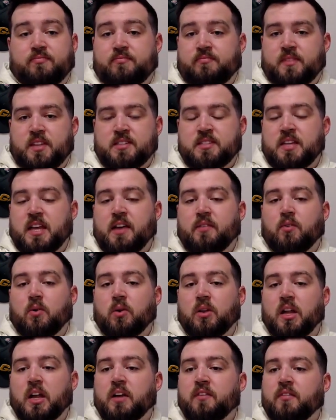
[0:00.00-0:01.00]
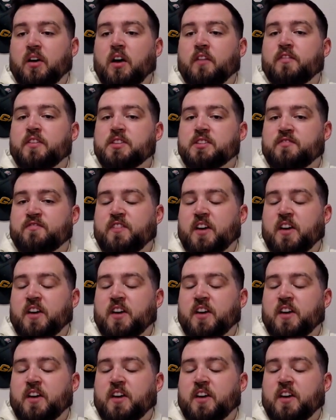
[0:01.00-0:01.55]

doesn't have a whole lot of offensive